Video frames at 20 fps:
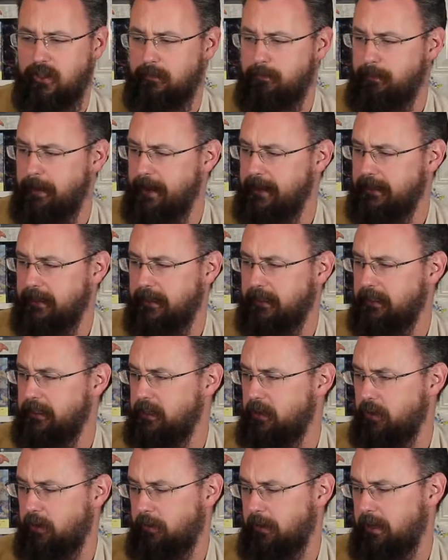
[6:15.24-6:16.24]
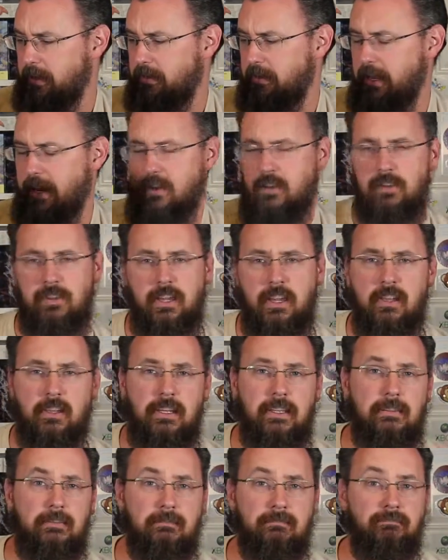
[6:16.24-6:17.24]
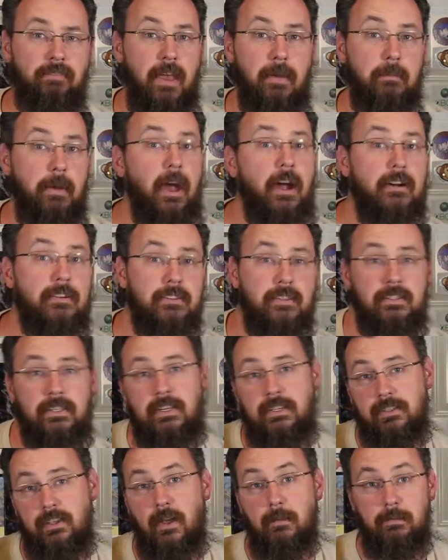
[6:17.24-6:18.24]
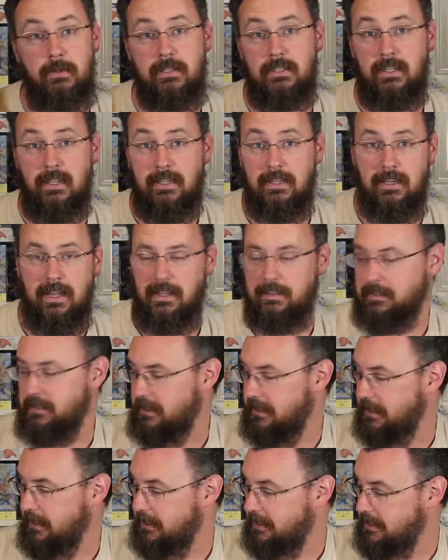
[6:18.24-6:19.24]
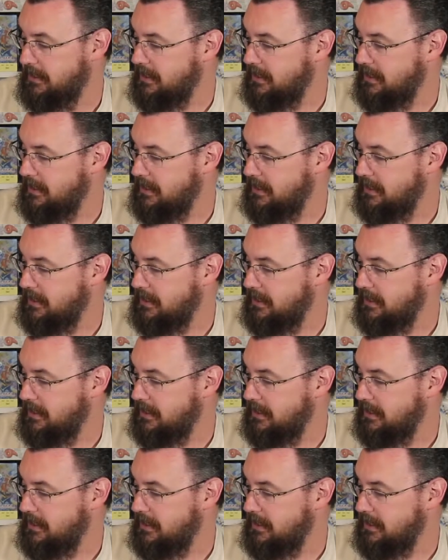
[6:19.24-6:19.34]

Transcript: Basically, you're going around and you're killing vampires instead of zombies, like in House of the Dead.